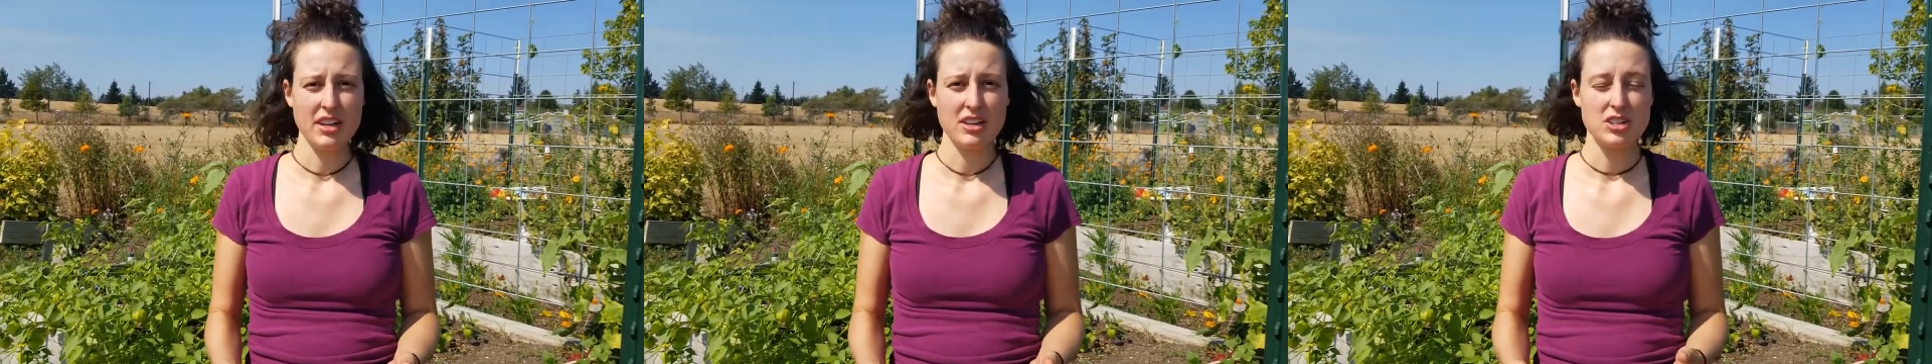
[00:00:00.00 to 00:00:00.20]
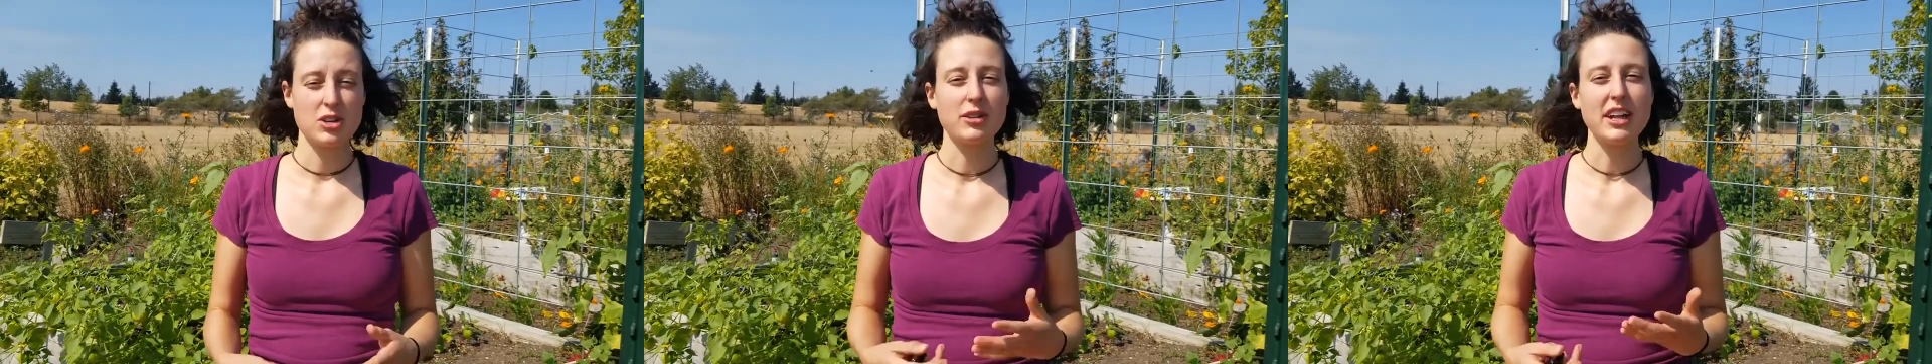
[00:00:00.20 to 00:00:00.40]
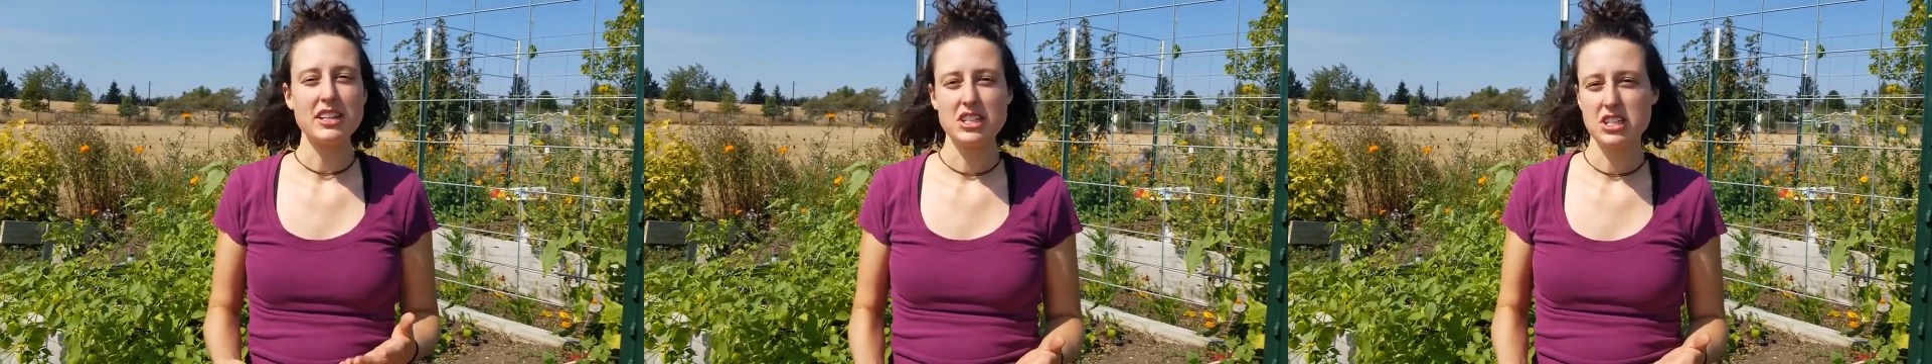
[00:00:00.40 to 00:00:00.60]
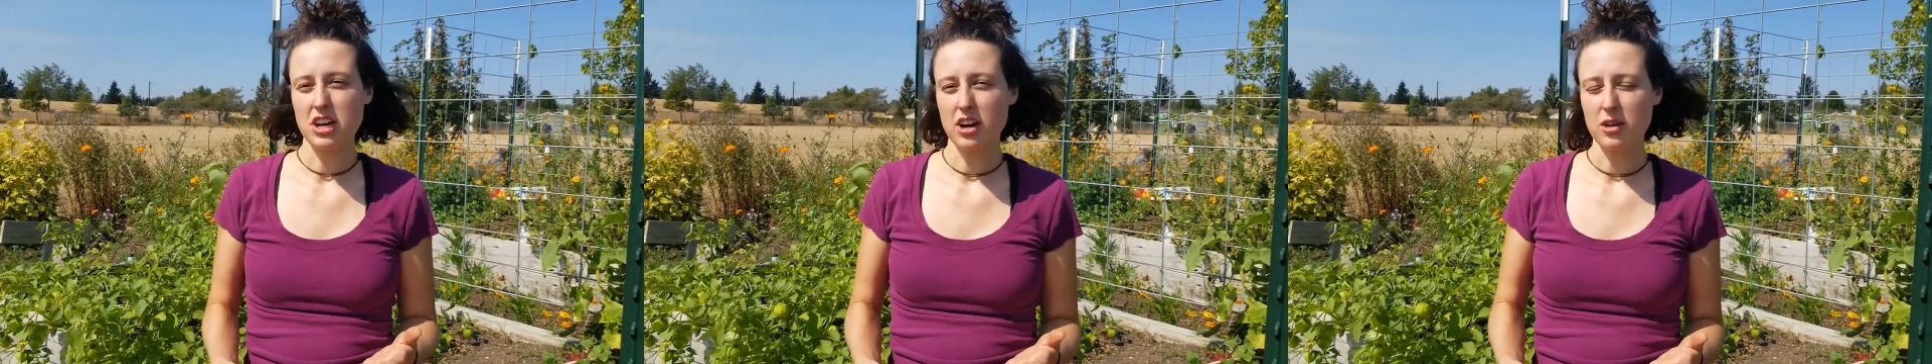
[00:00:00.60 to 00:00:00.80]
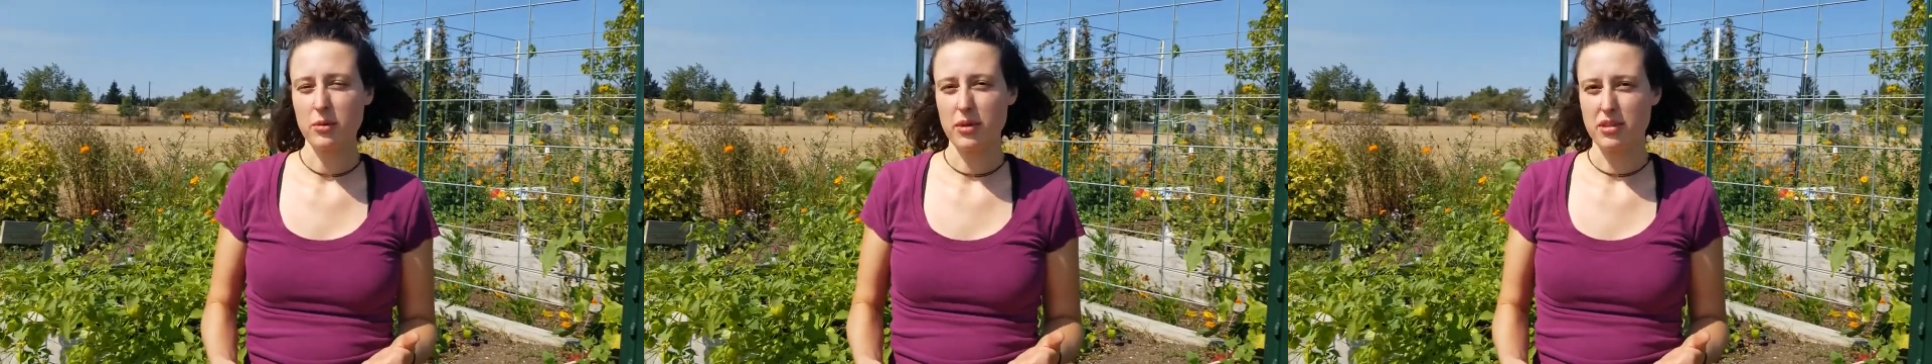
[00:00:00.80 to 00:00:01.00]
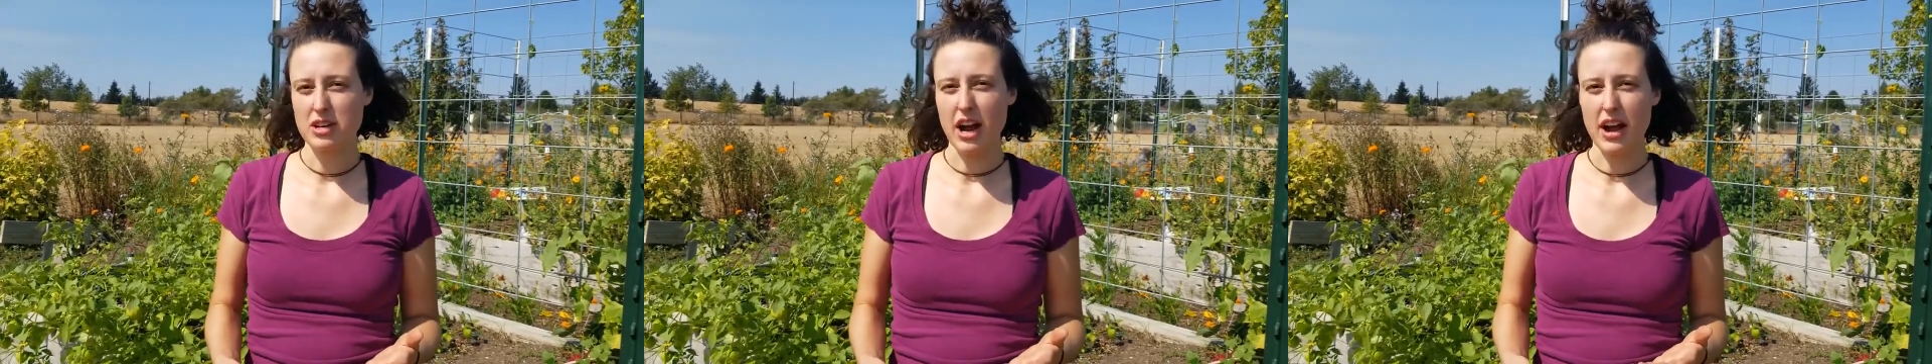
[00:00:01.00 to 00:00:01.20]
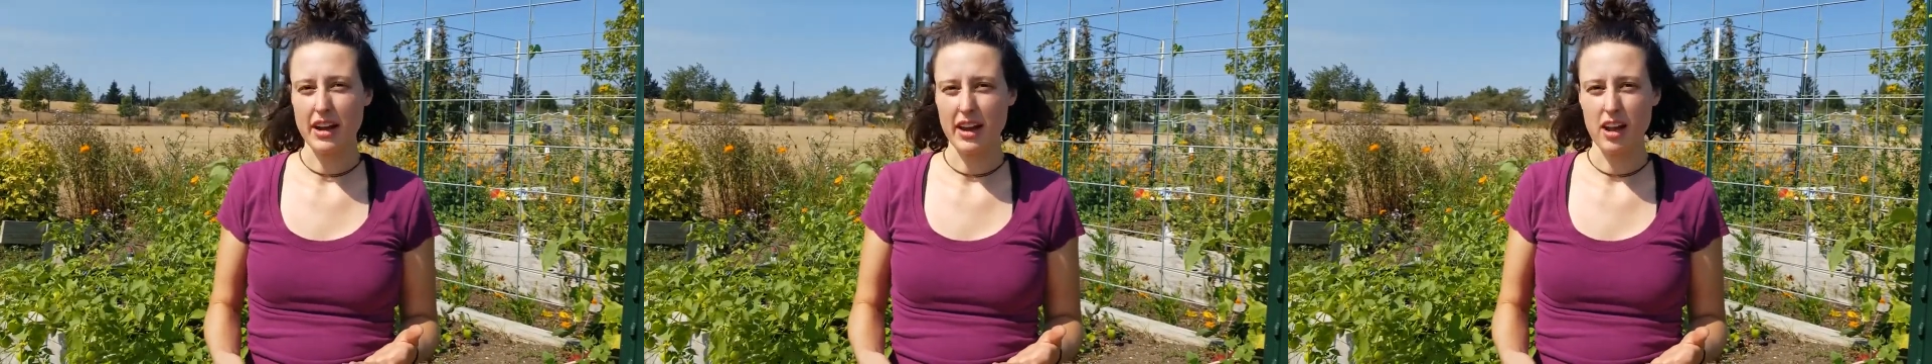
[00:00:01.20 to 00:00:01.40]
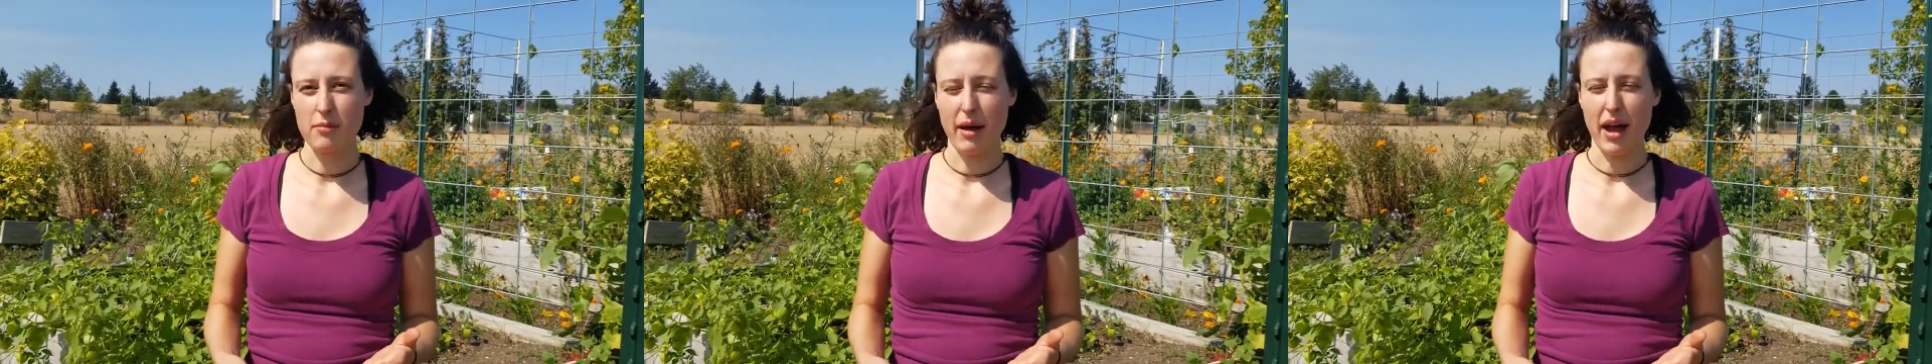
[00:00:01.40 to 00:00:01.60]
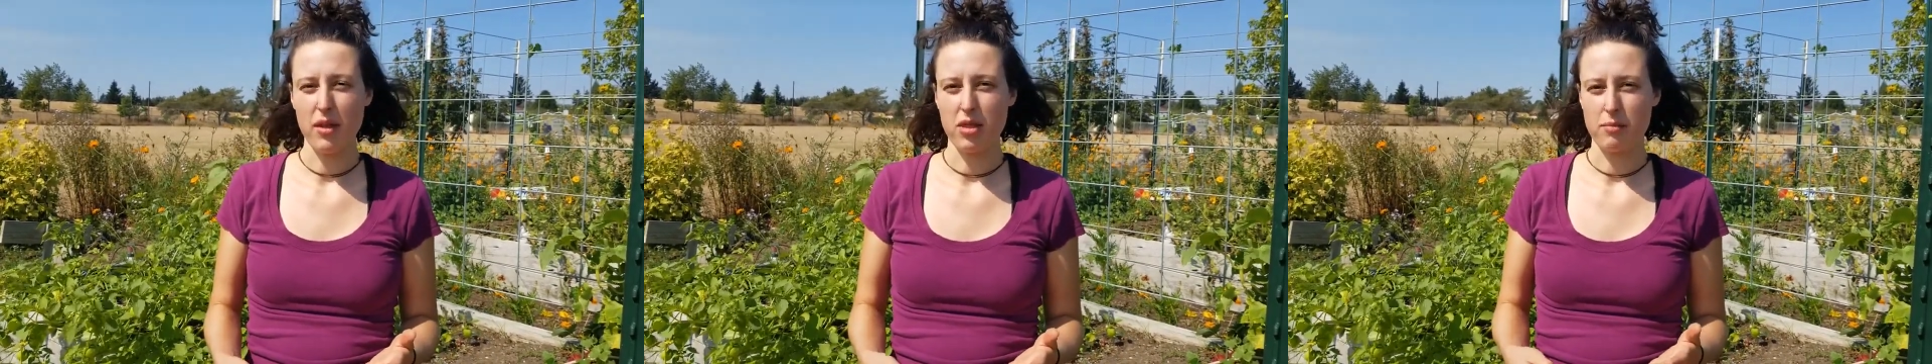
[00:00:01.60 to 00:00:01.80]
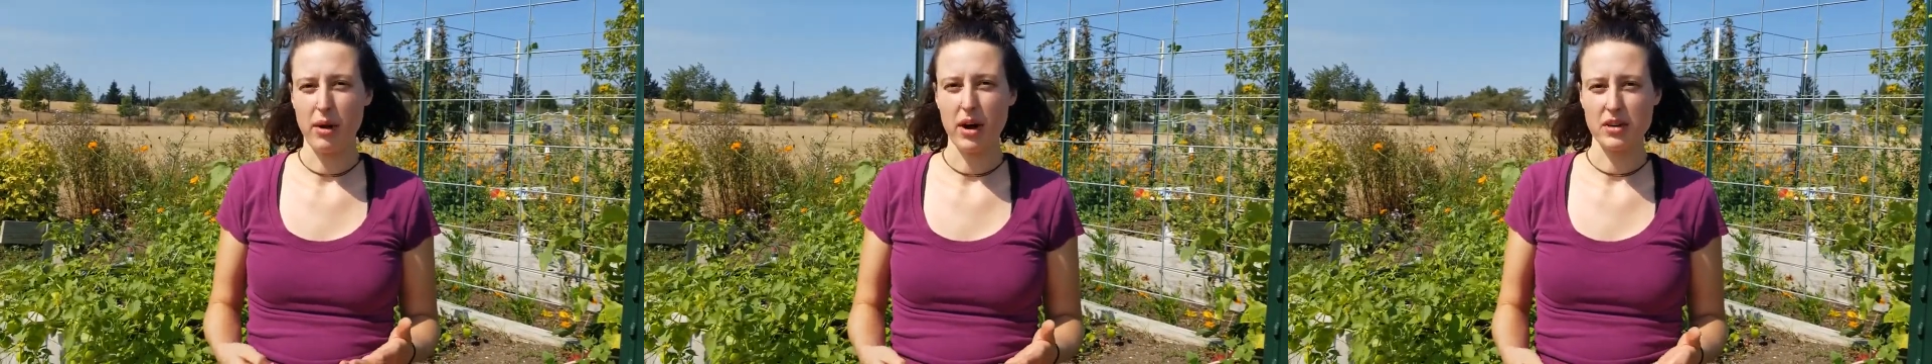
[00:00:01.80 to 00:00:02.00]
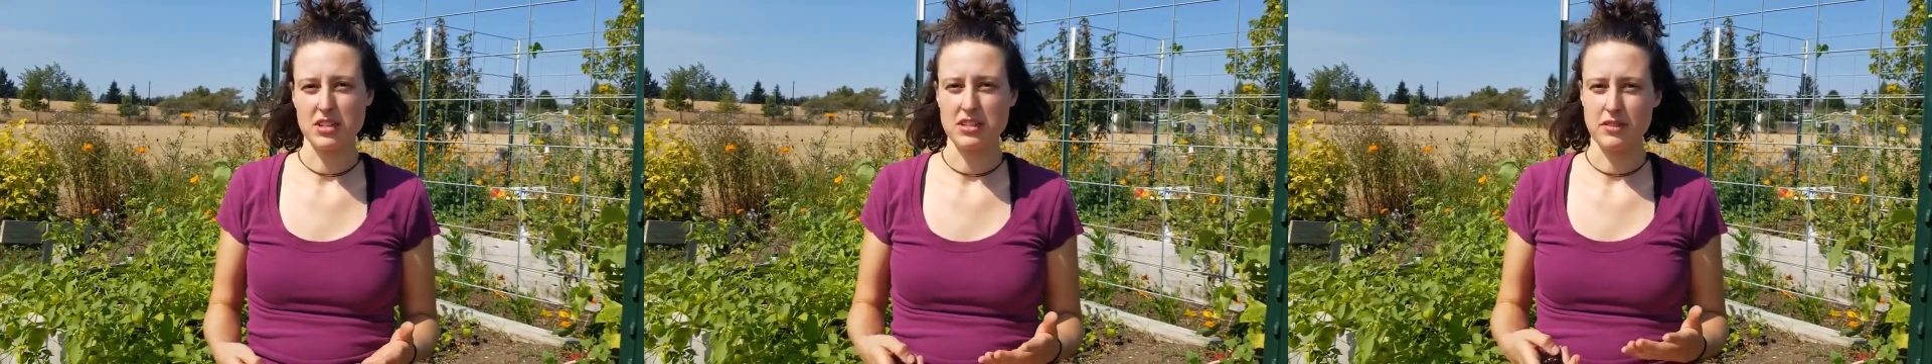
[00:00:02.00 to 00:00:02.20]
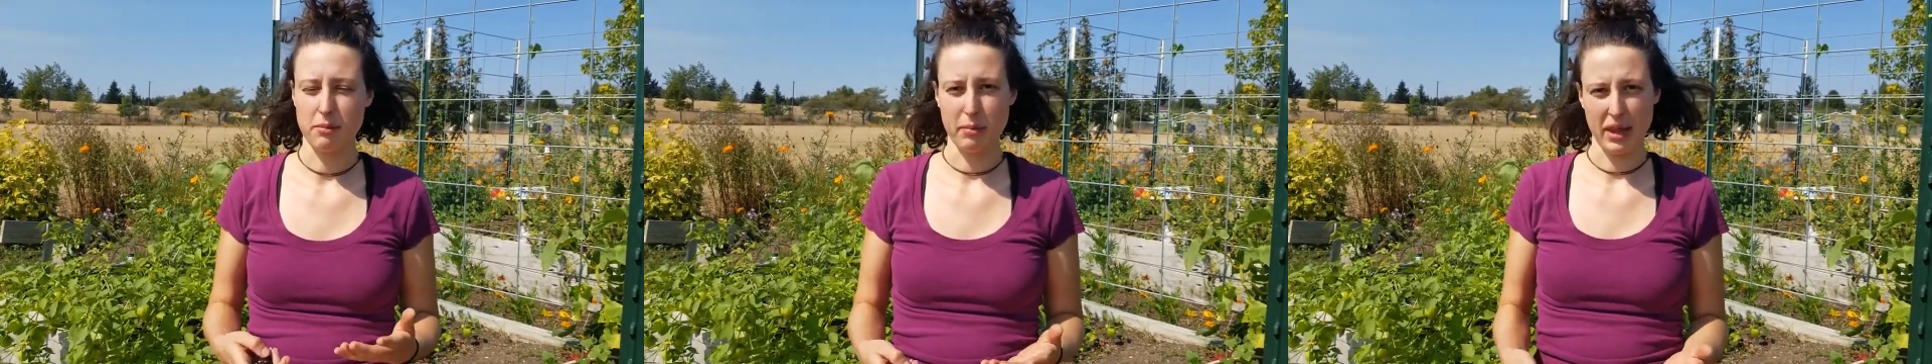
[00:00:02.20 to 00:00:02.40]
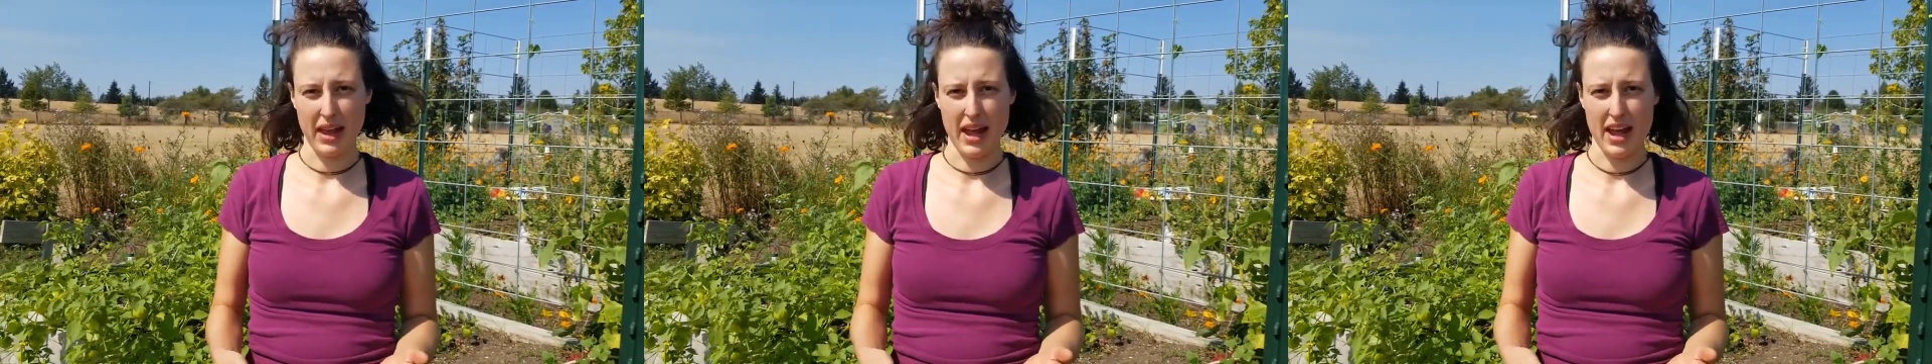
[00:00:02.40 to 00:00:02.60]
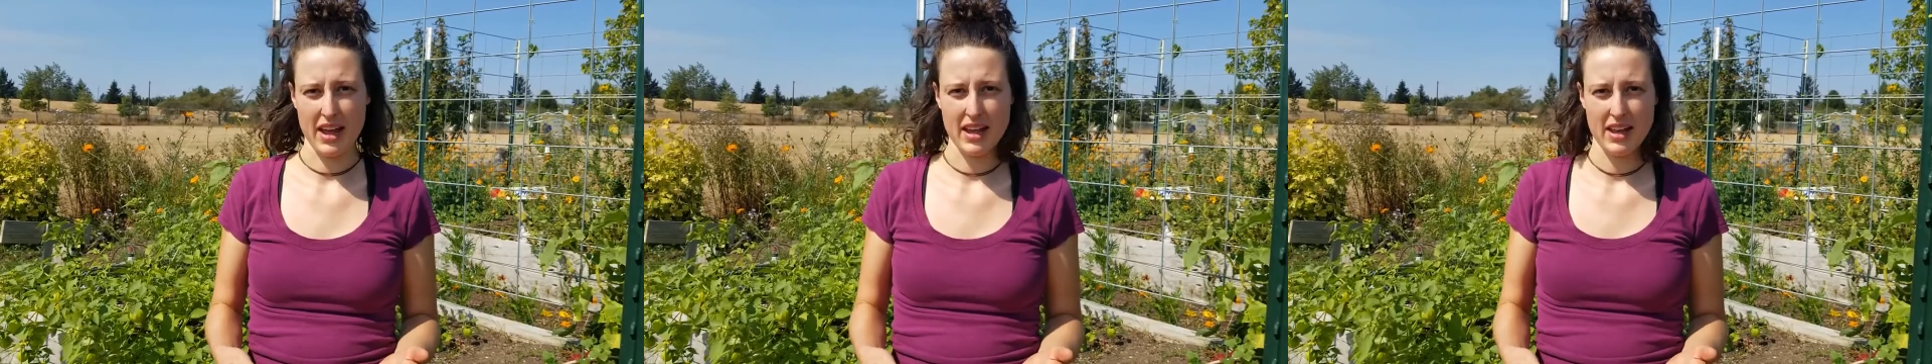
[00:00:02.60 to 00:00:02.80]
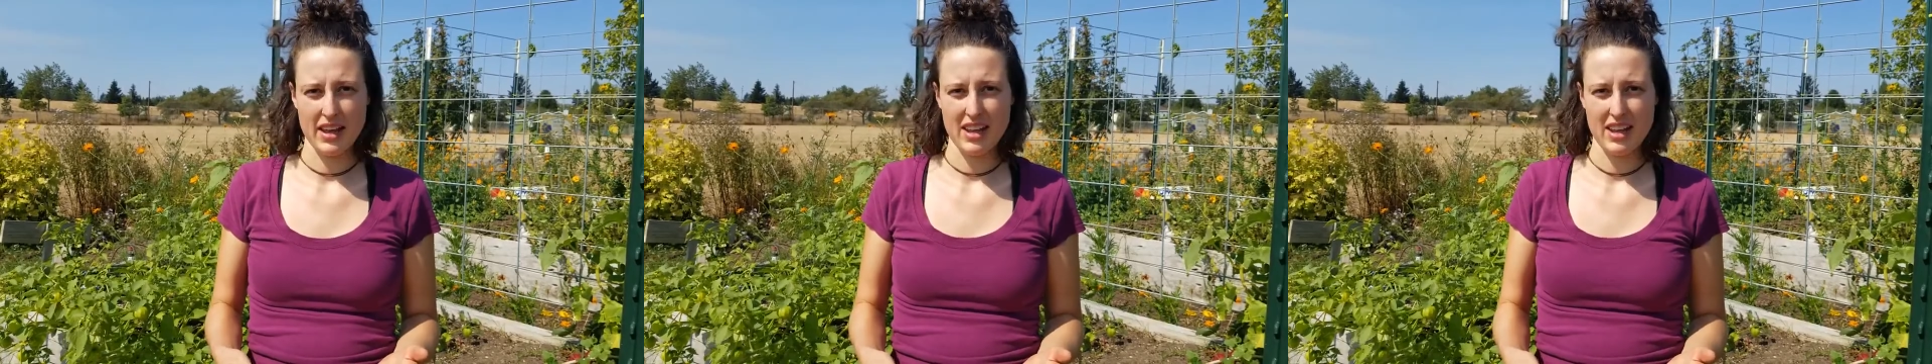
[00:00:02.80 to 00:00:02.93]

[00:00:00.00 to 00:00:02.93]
So let's start with talking about the parts of a plant.